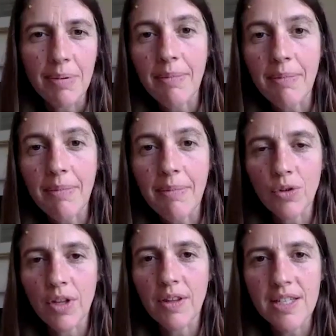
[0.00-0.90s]
make sure
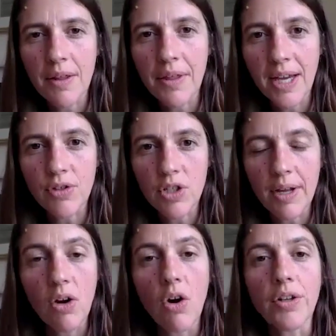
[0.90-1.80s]
that there's nothing else
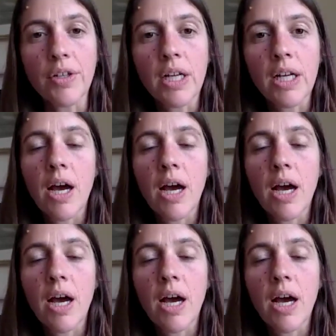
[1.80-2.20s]
going on.